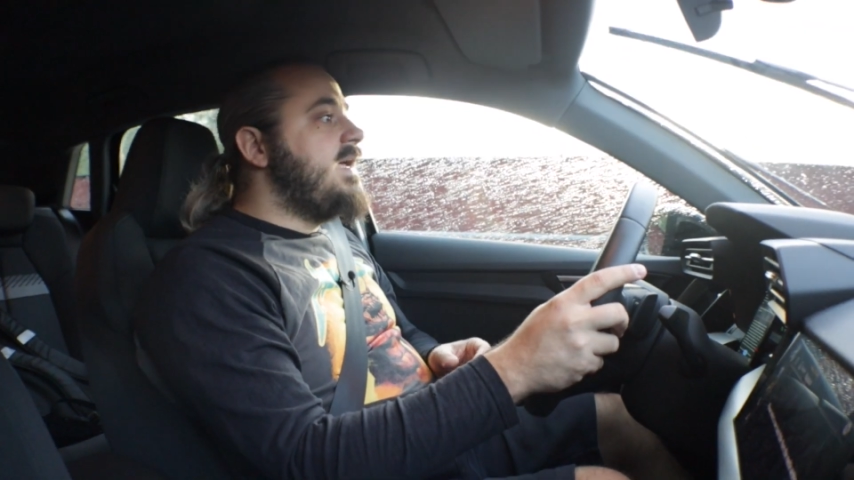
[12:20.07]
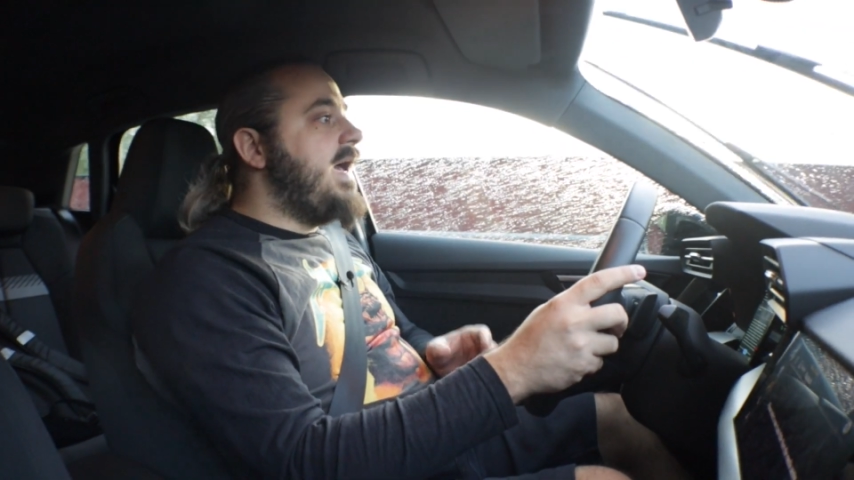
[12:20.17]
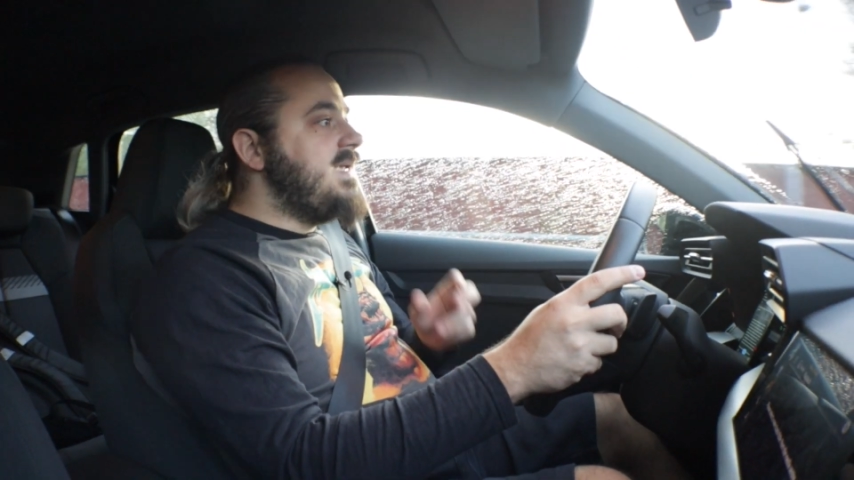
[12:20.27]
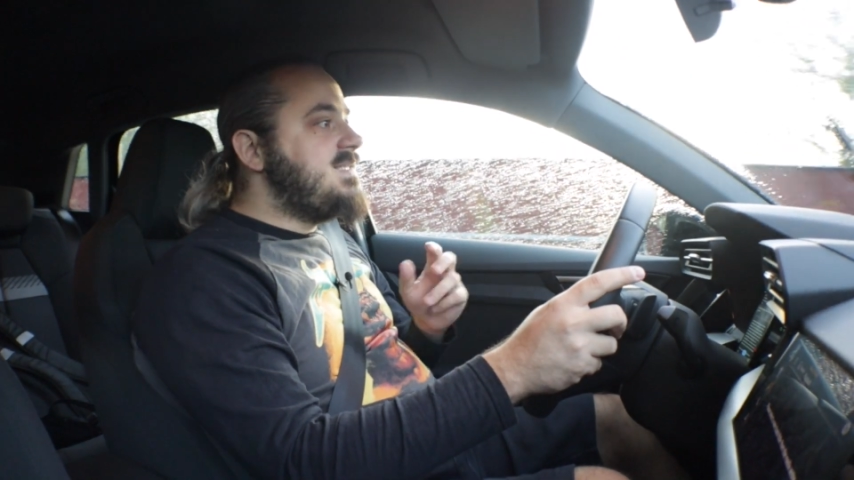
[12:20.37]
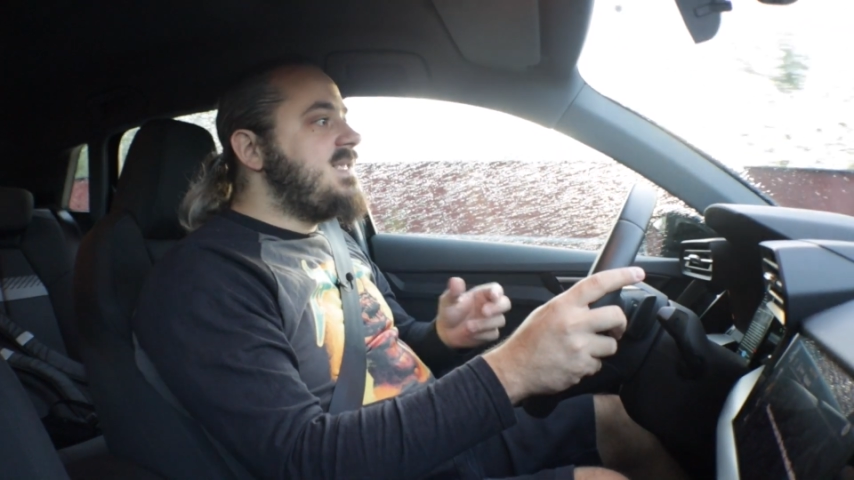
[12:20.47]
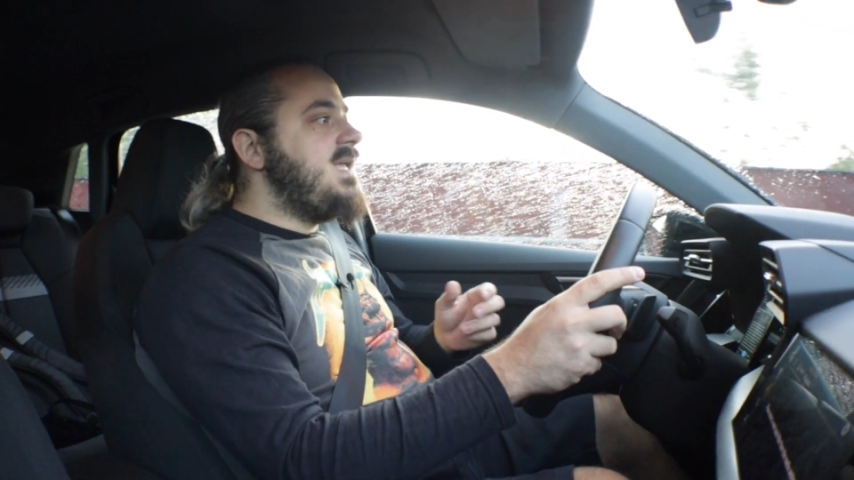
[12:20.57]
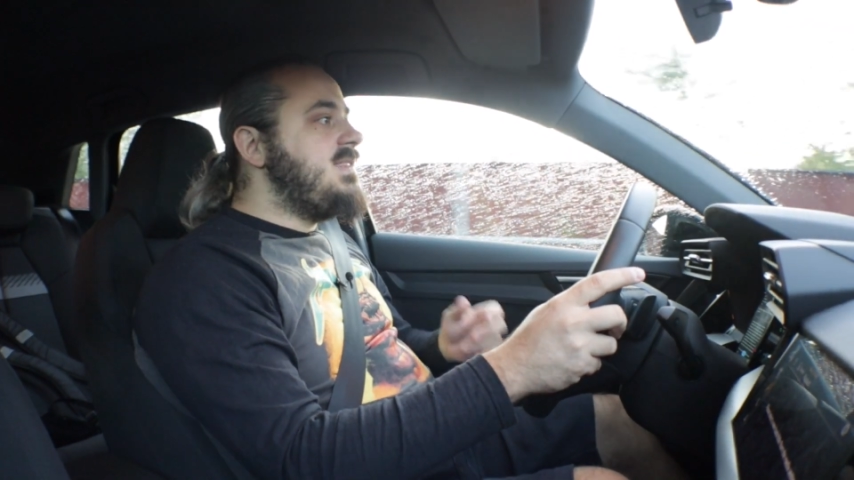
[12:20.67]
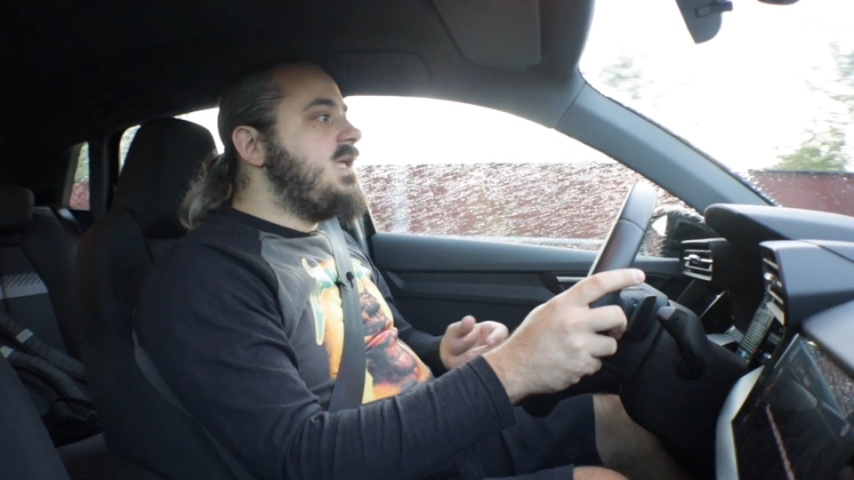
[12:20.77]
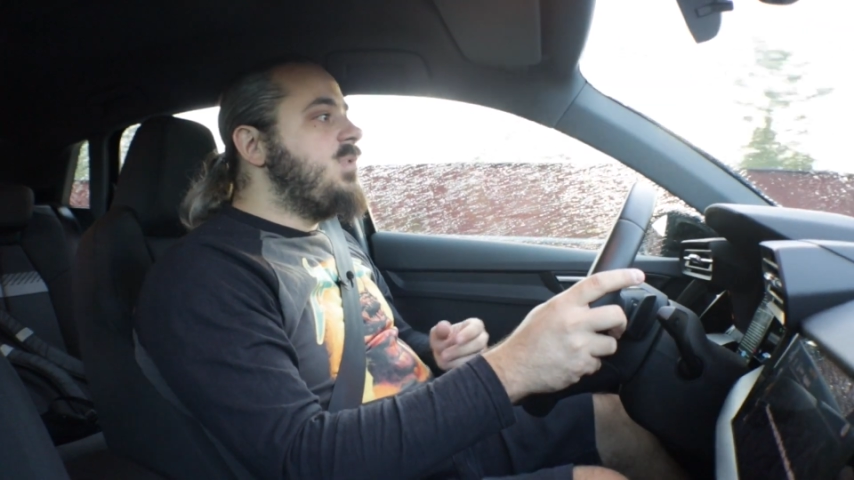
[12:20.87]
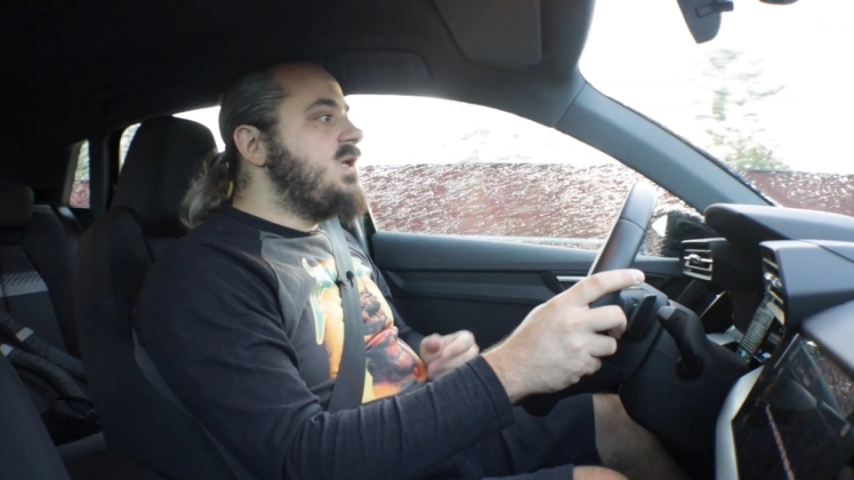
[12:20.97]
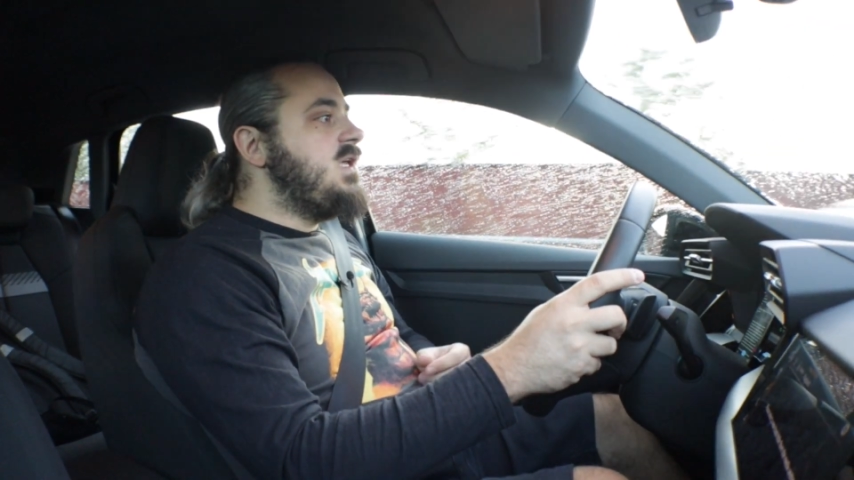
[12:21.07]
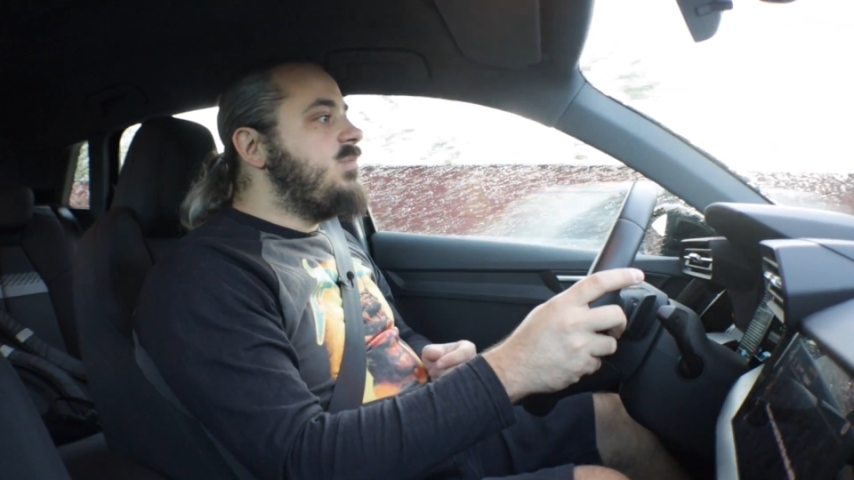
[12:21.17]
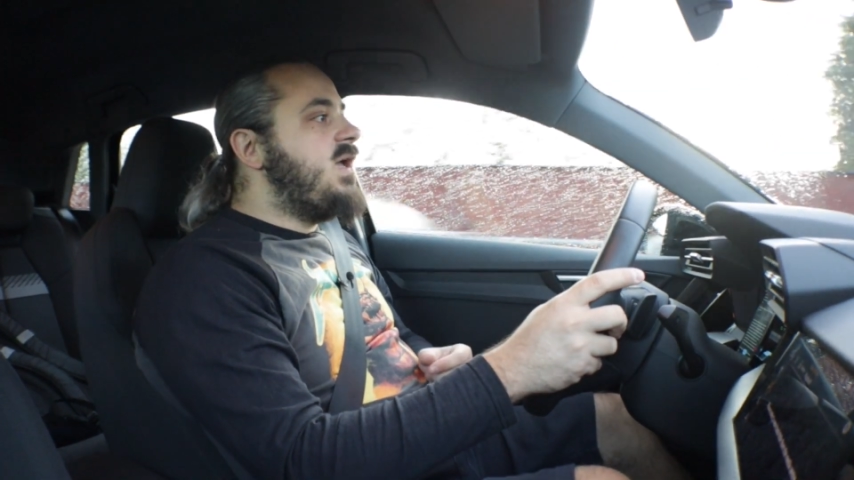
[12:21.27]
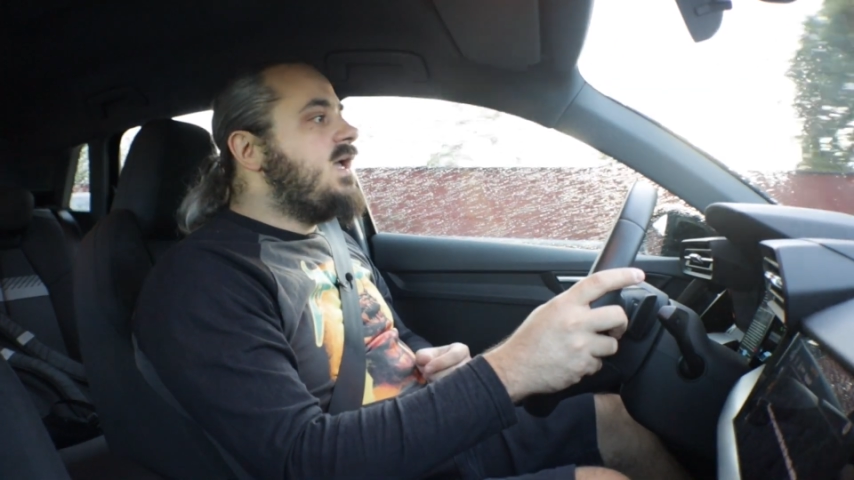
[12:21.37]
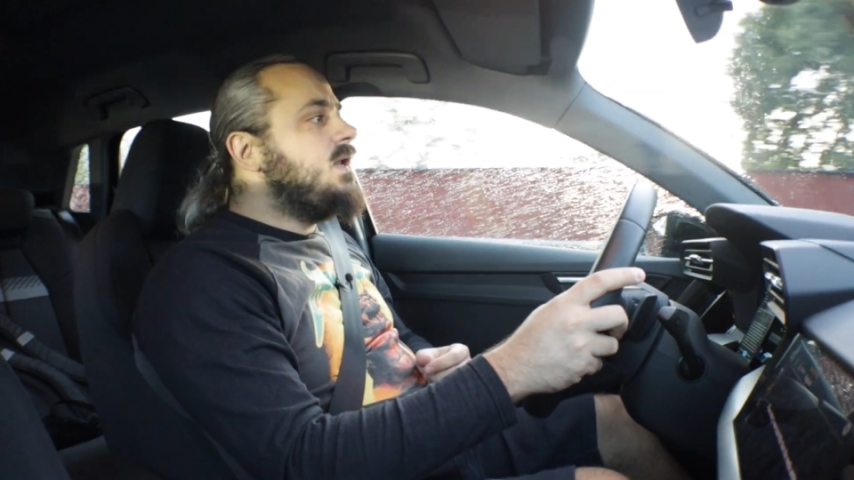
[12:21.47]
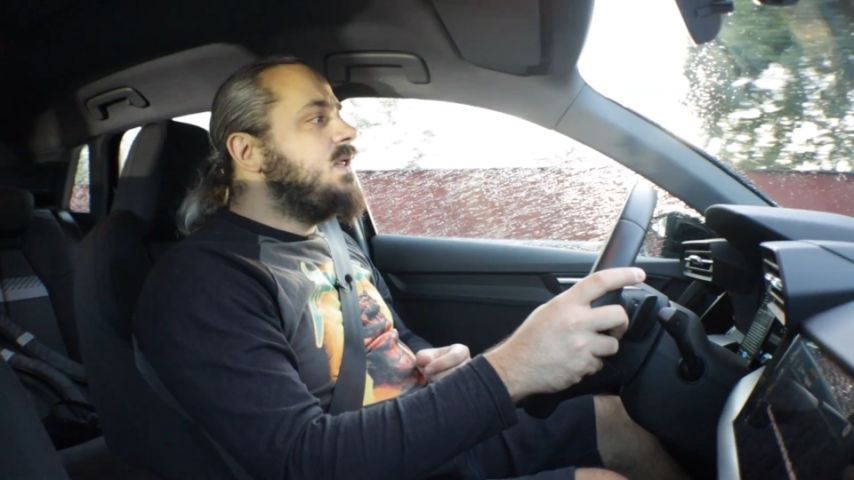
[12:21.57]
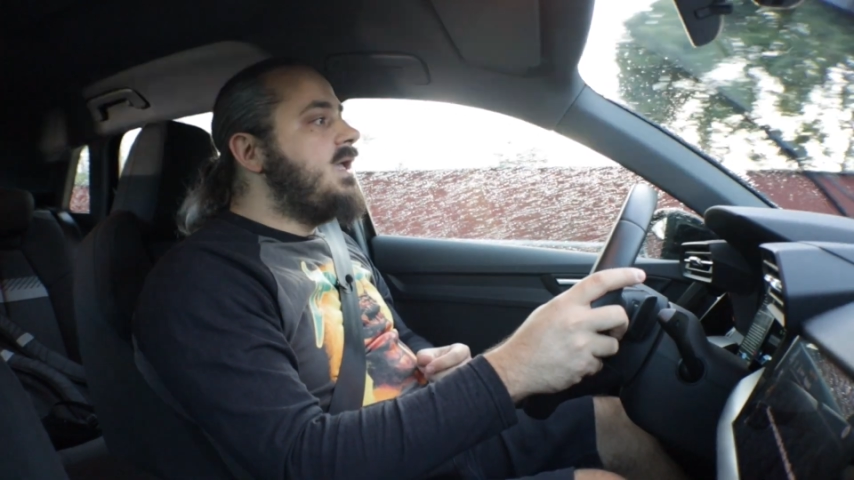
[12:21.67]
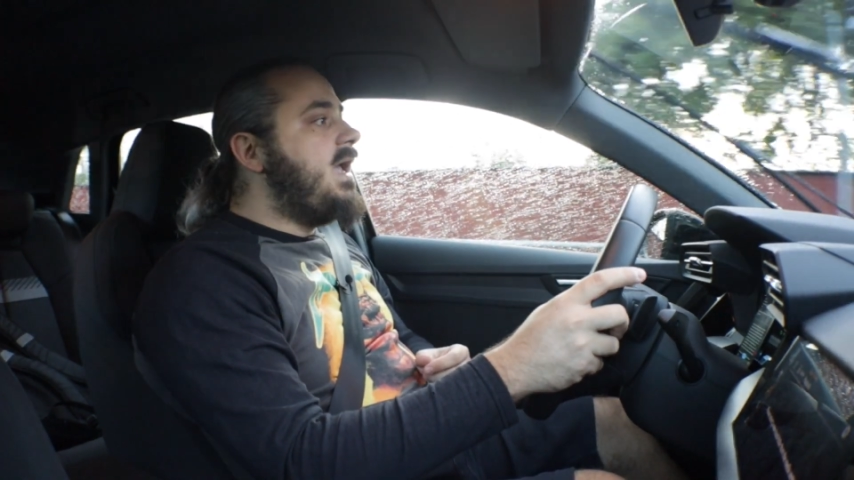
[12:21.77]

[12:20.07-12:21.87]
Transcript: I sent them an email,